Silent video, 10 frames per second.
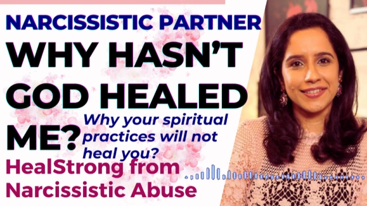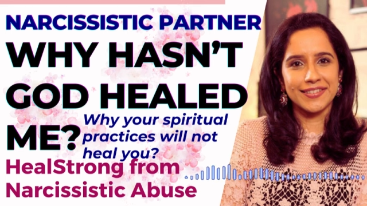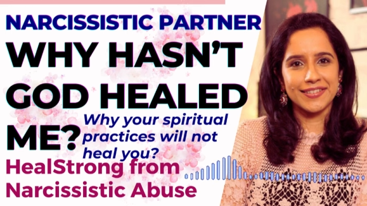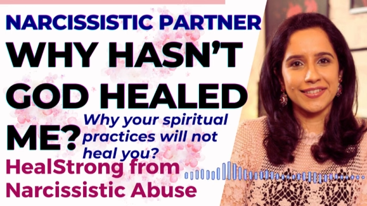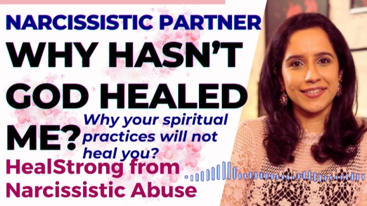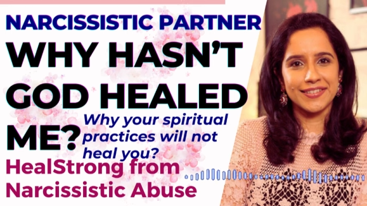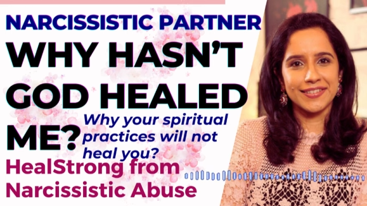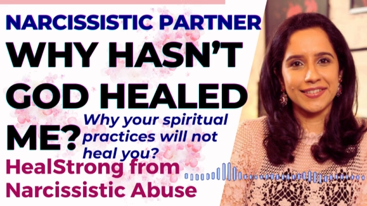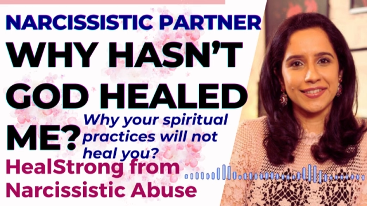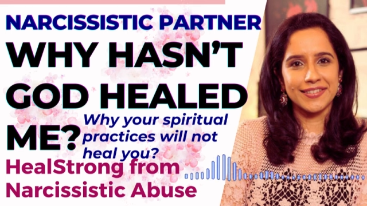
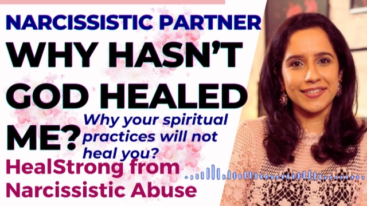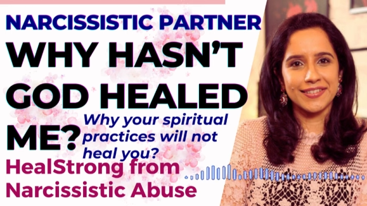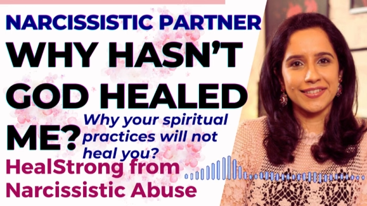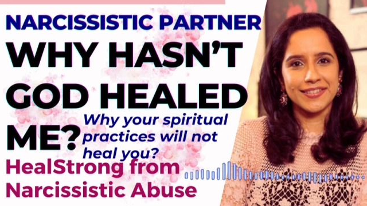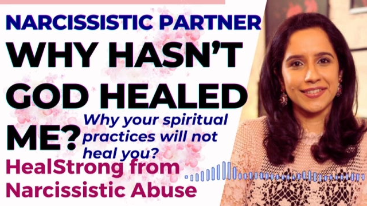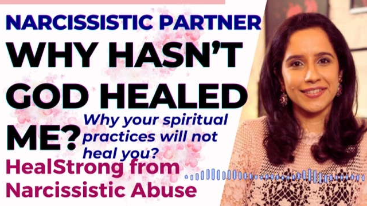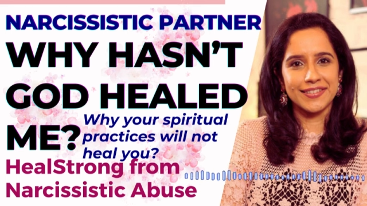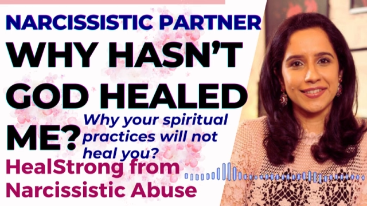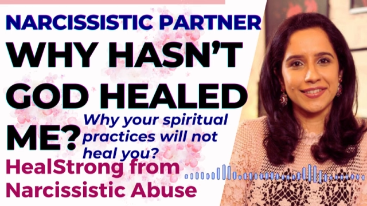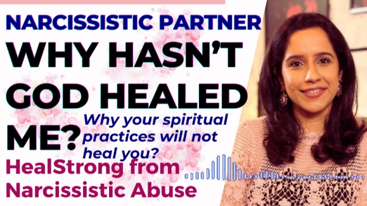
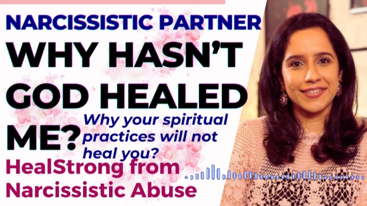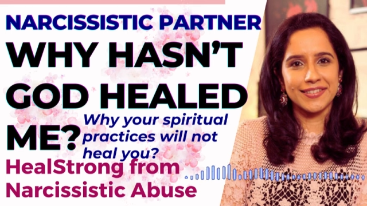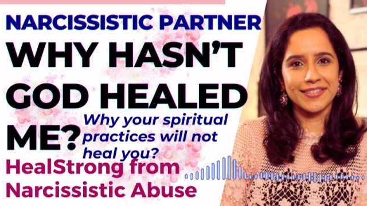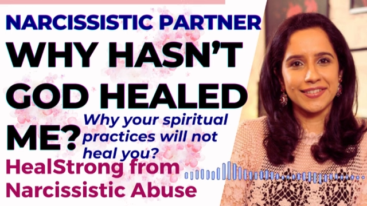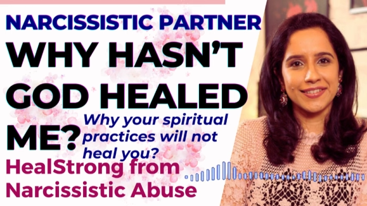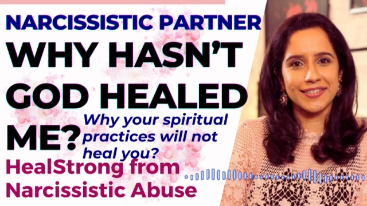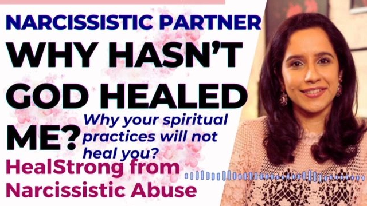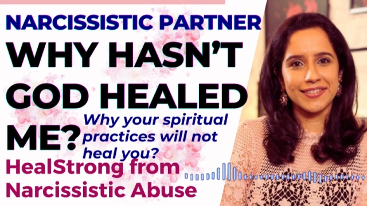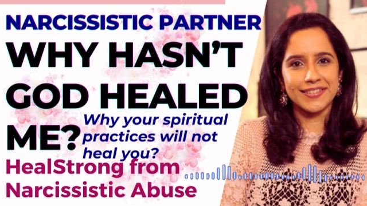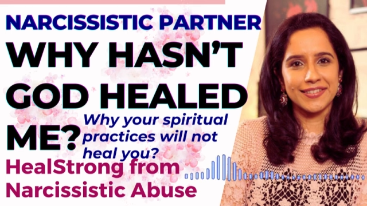
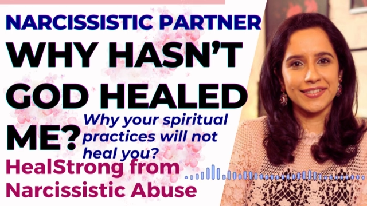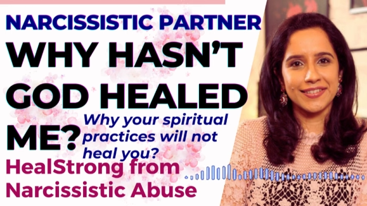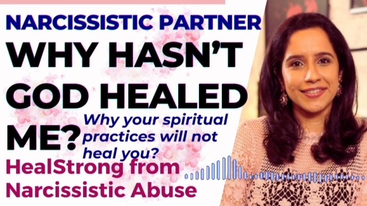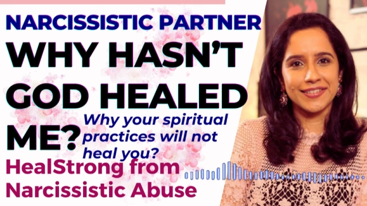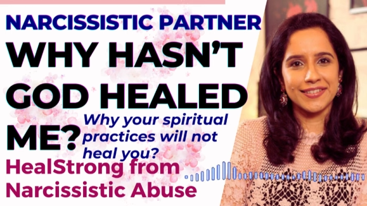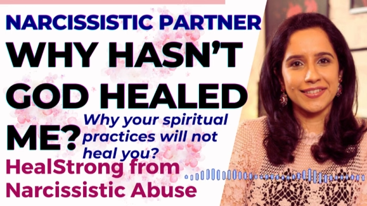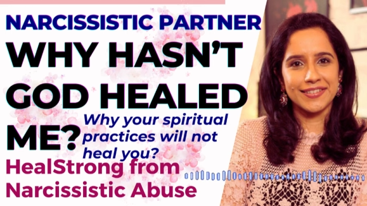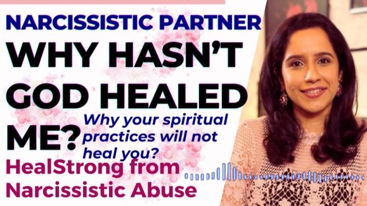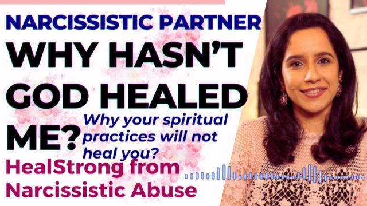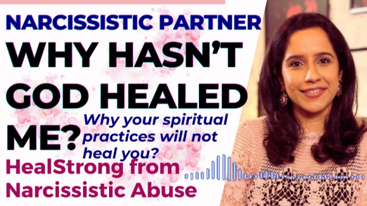
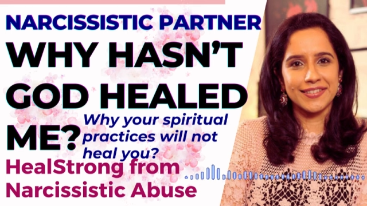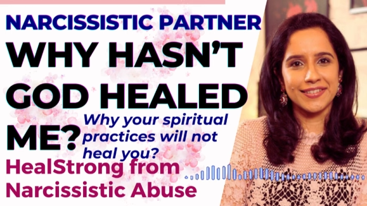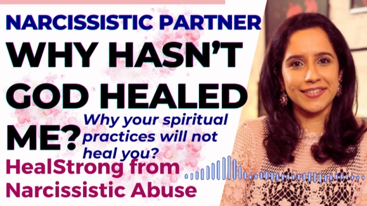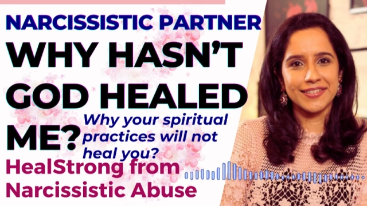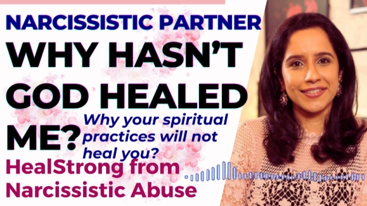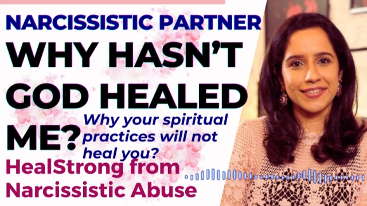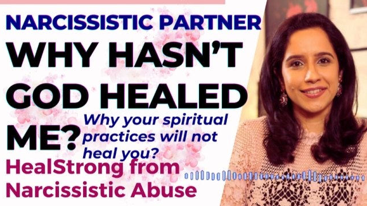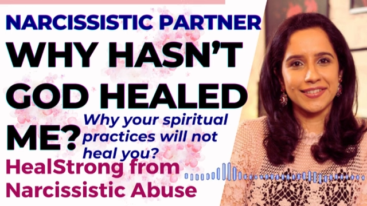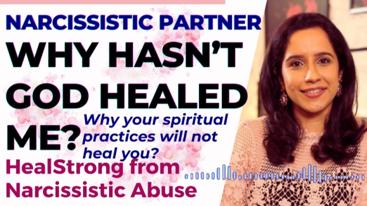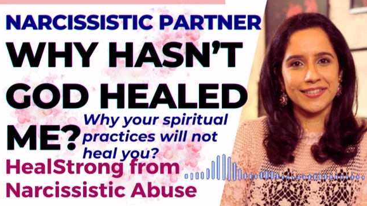
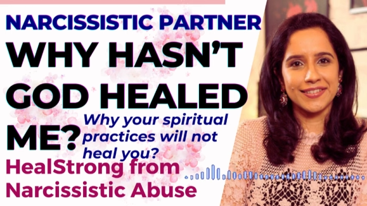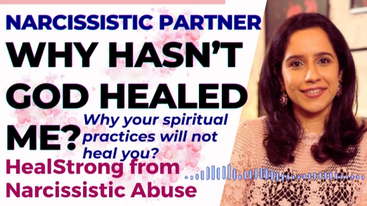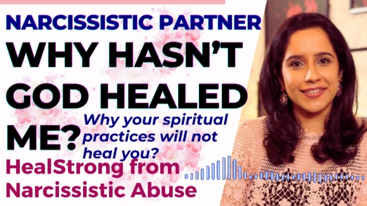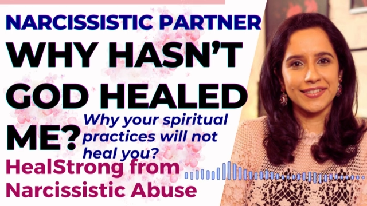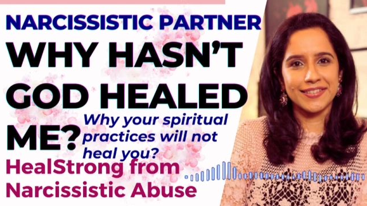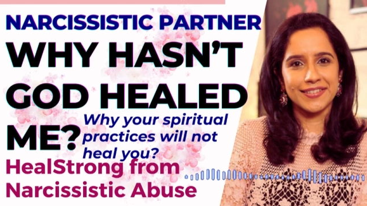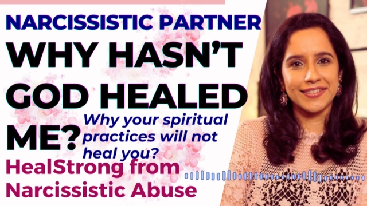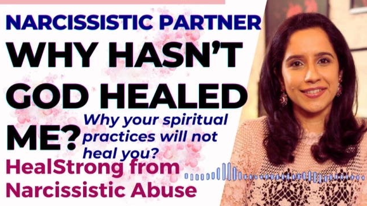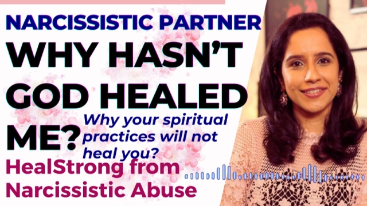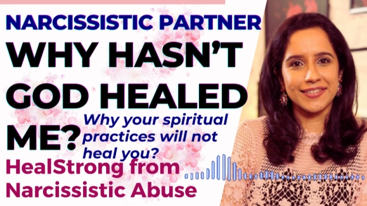
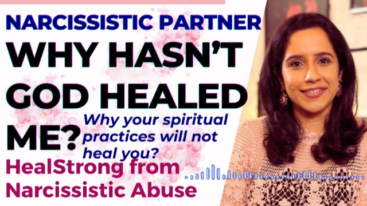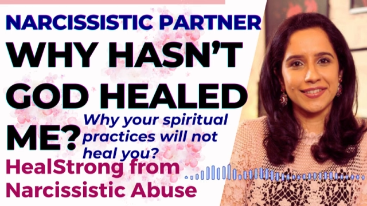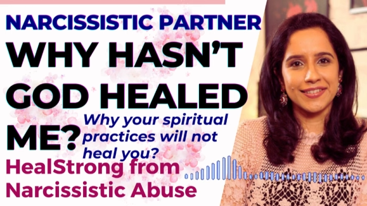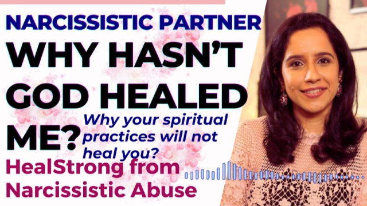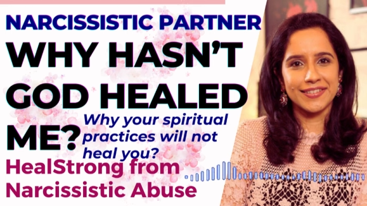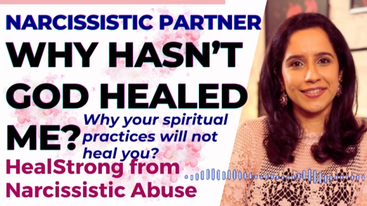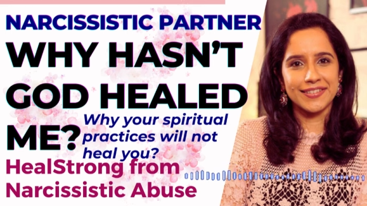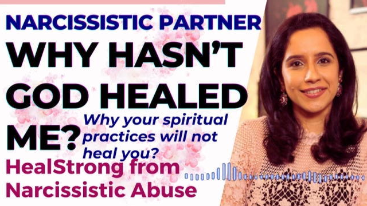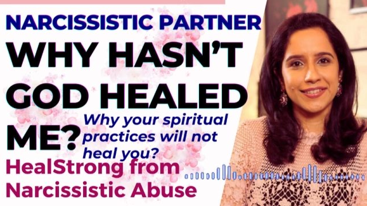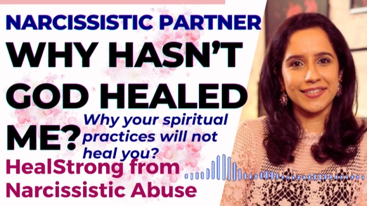
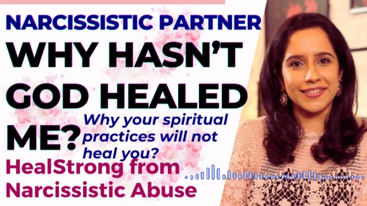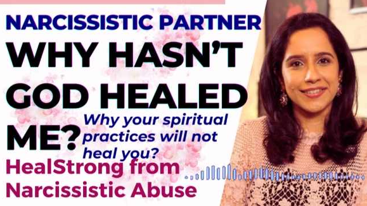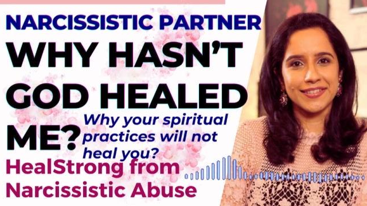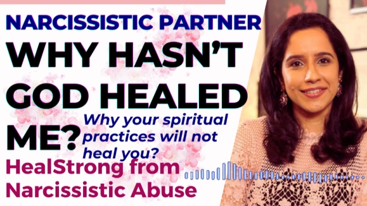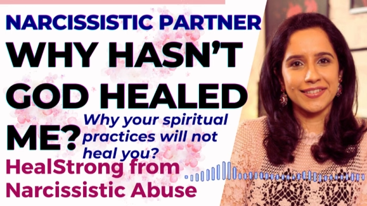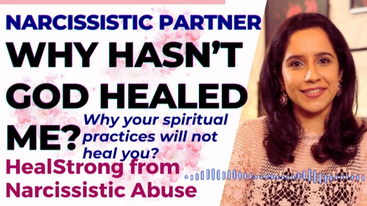The face doesn't move, so there is nothing to read.